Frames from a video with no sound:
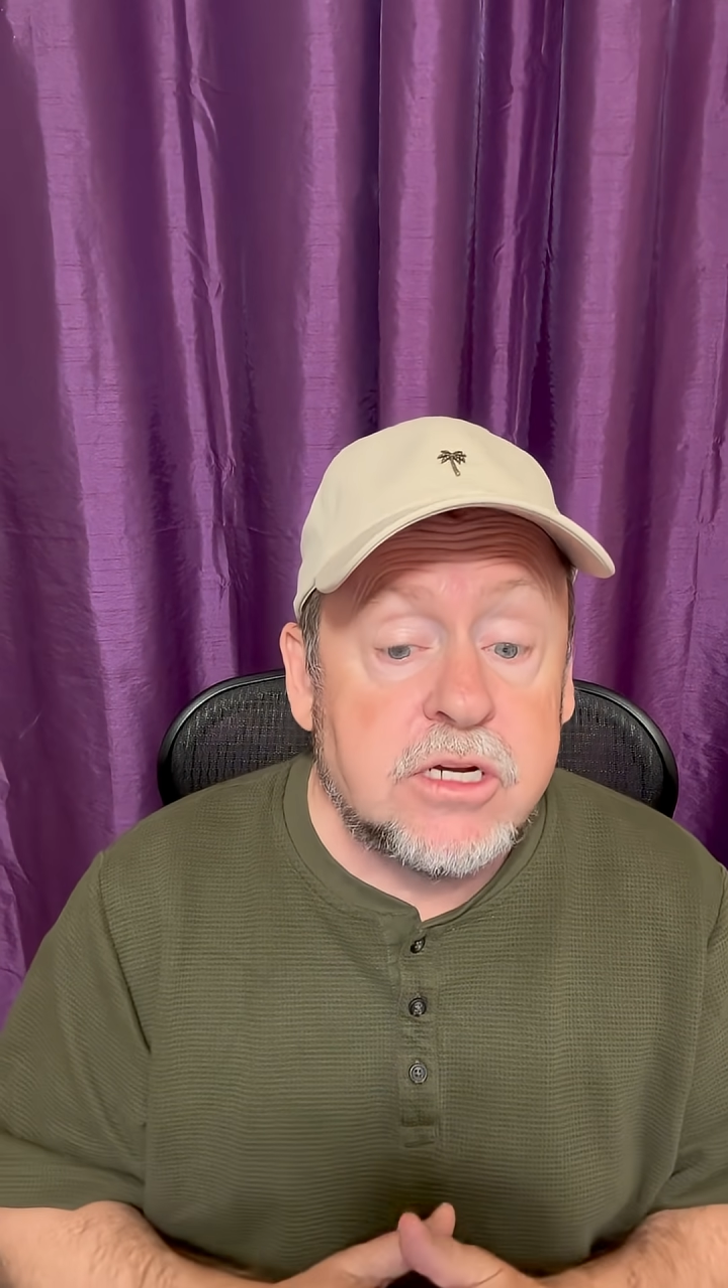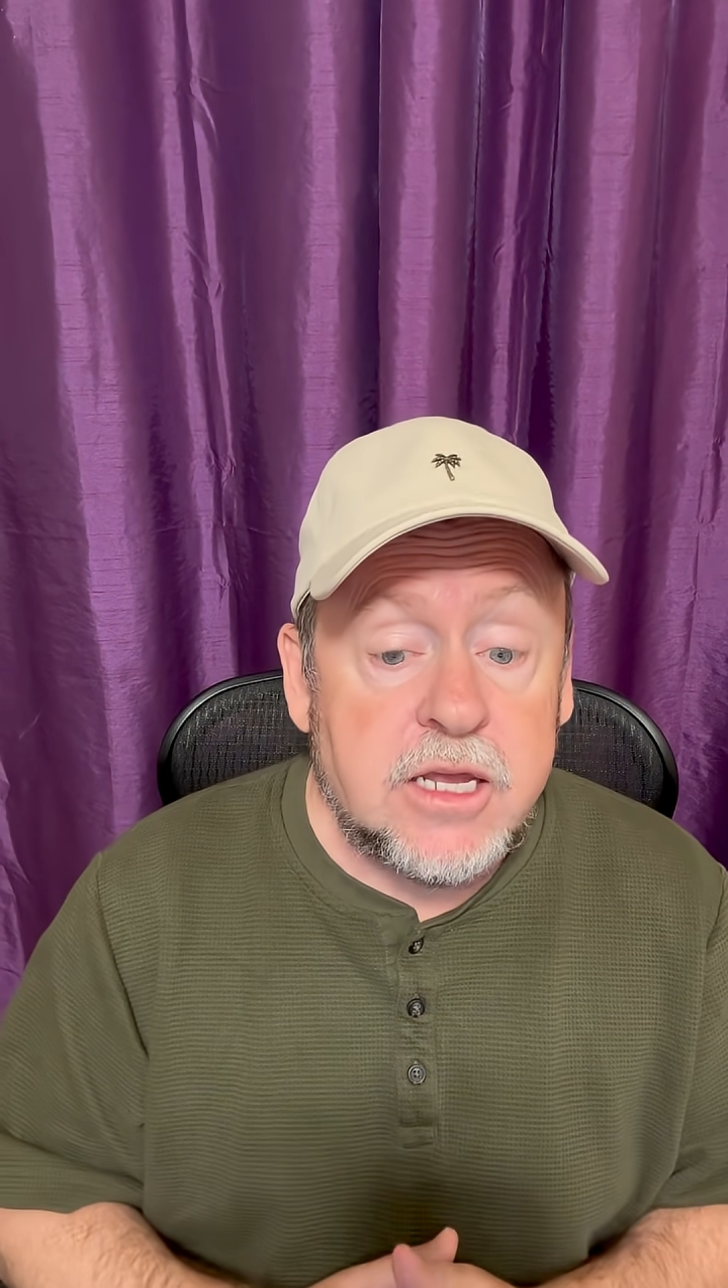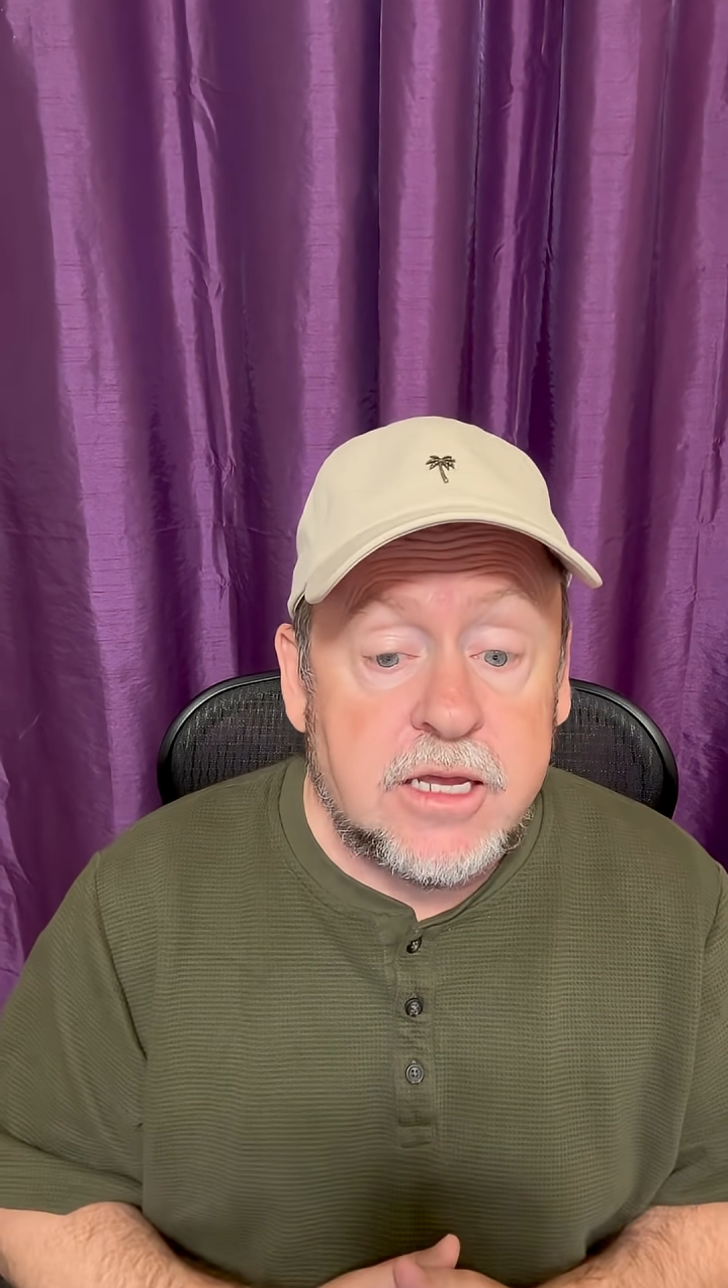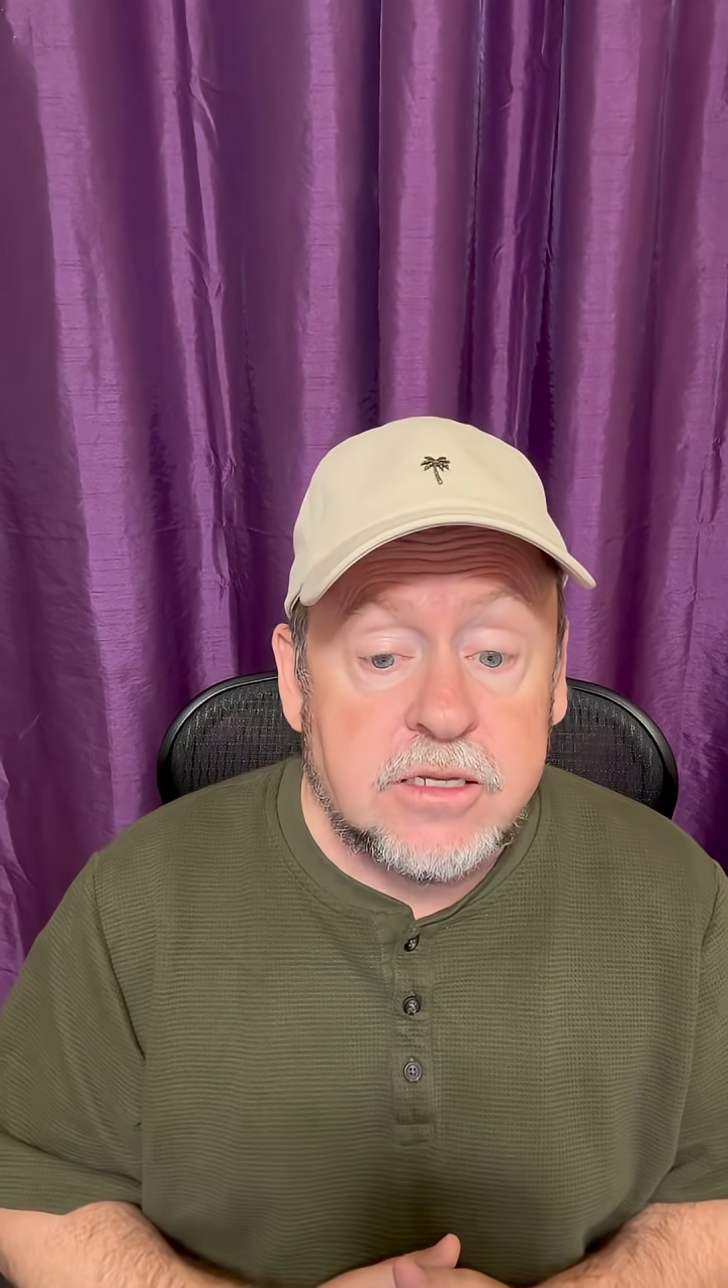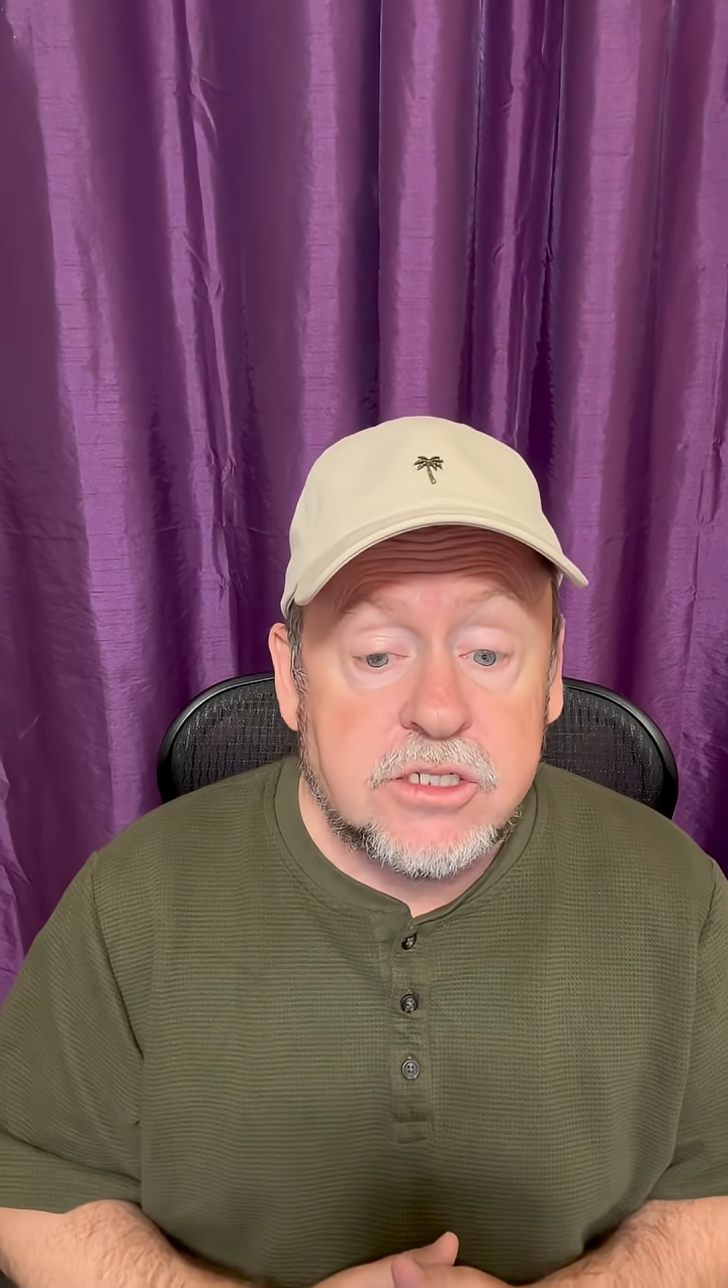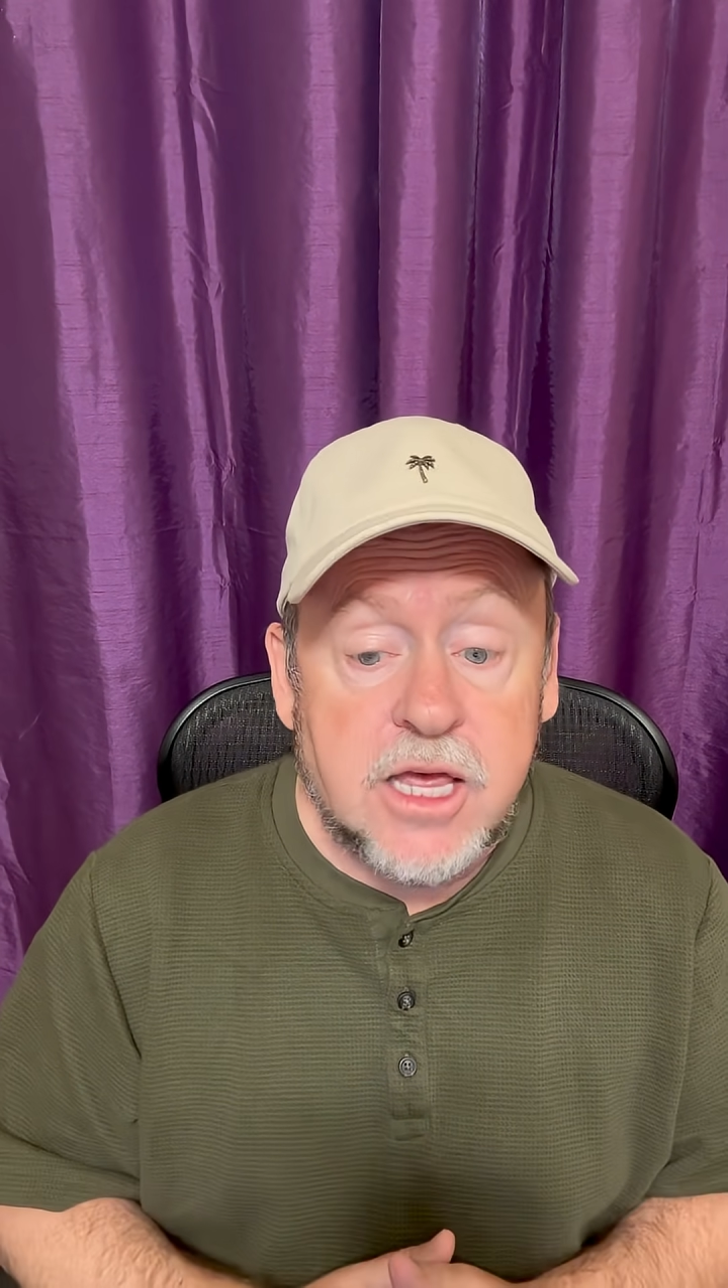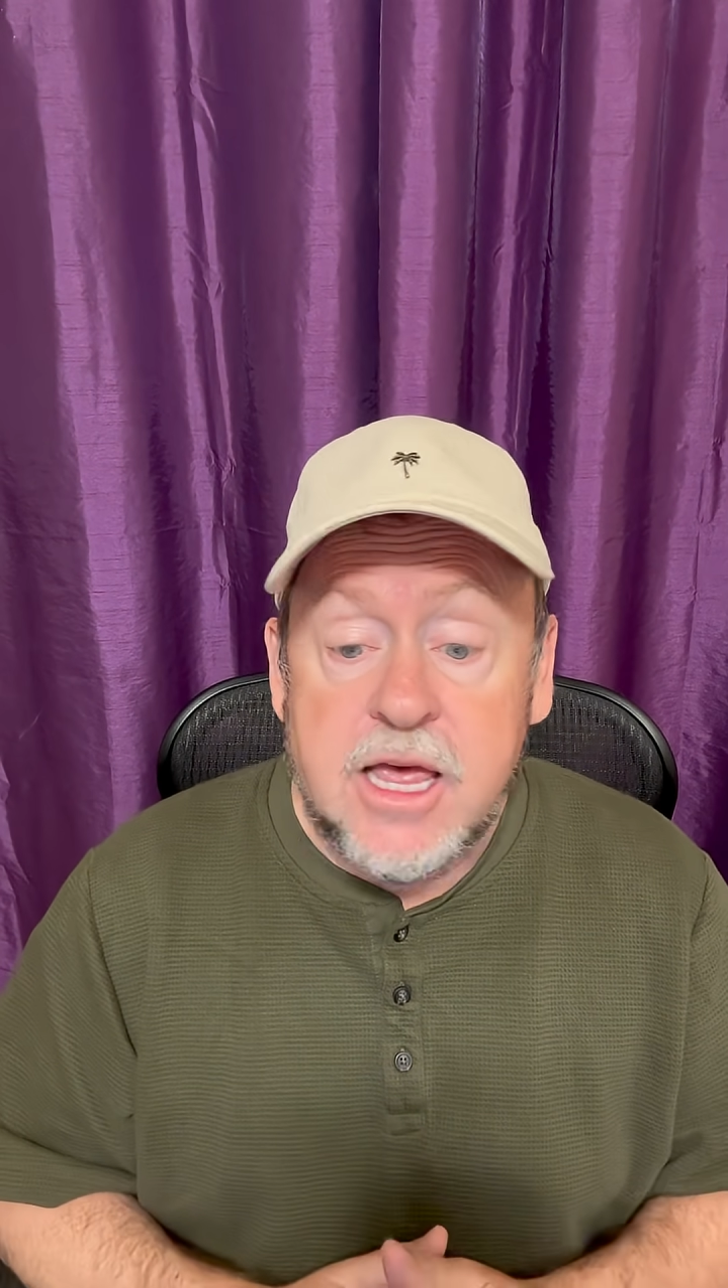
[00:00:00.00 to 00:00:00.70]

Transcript: needs.